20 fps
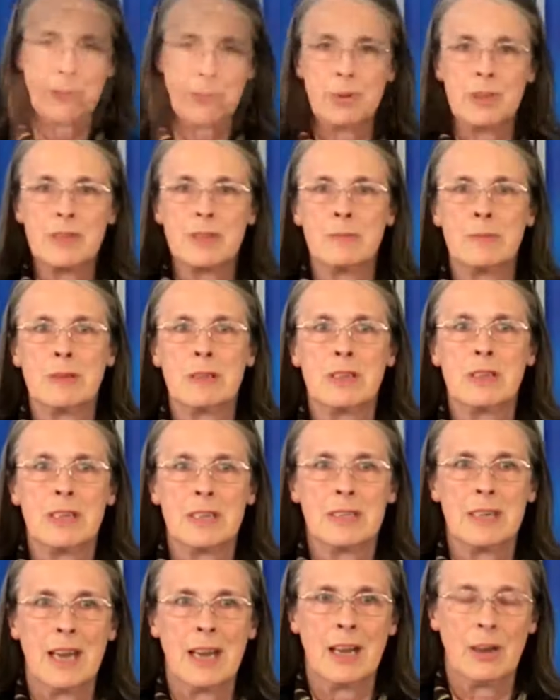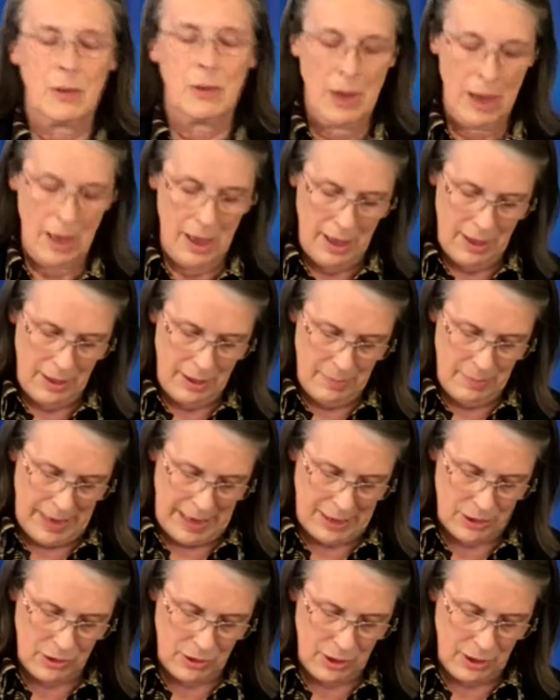Imprisonment is now the
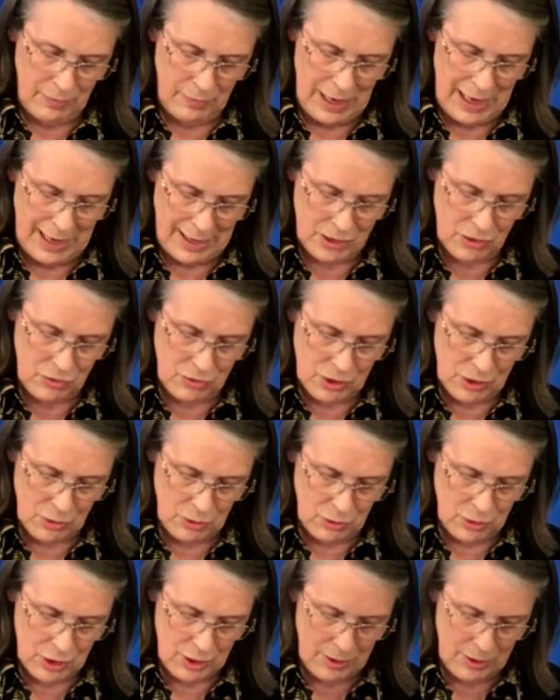matter of last resort.